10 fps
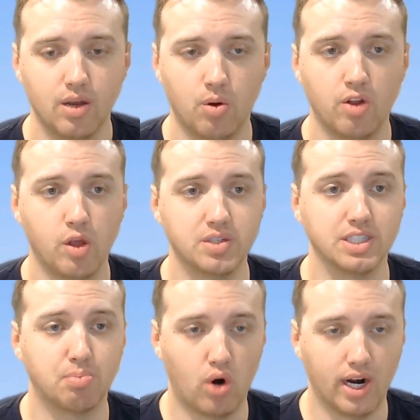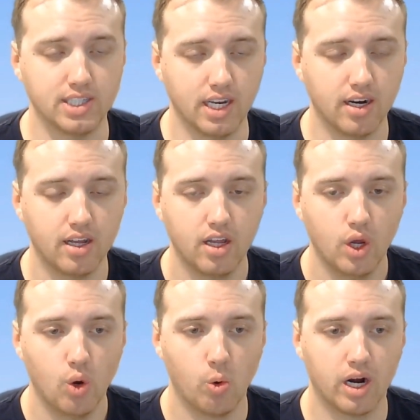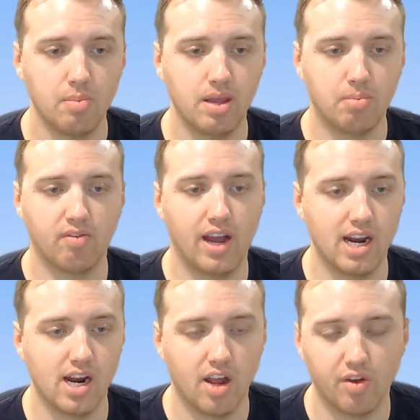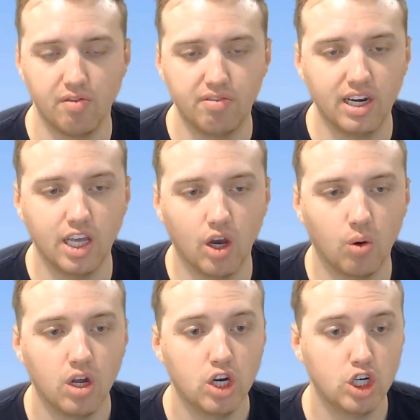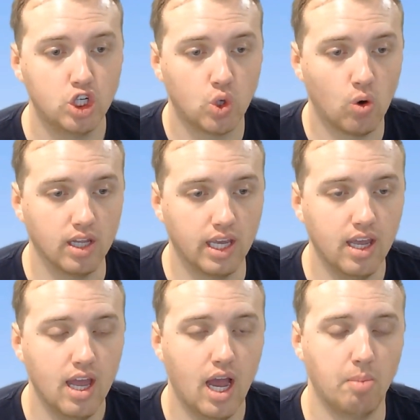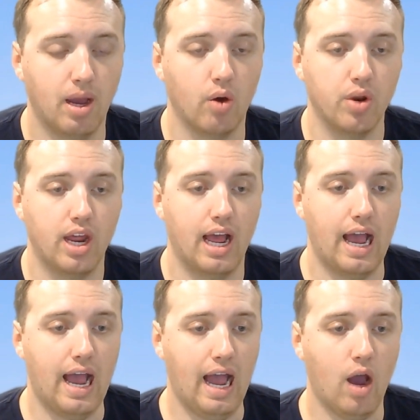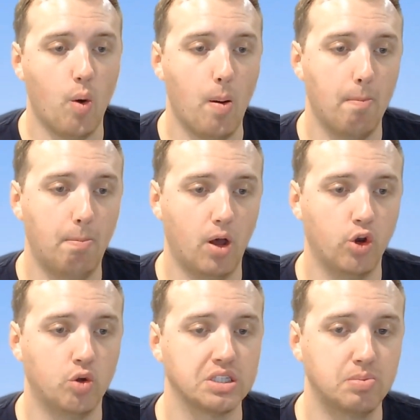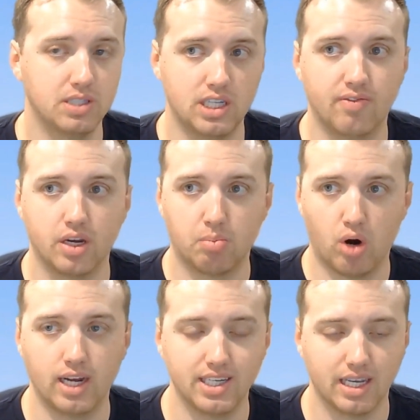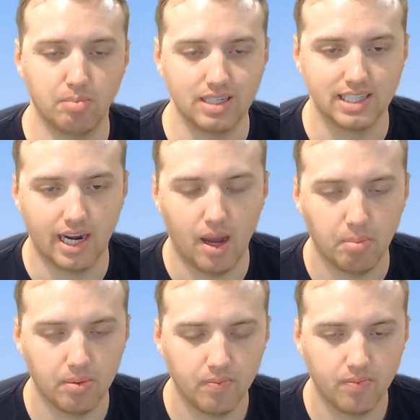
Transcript: One of those is pricing. We're going to be providing another video shortly about how bundle-specific pricing can be set up.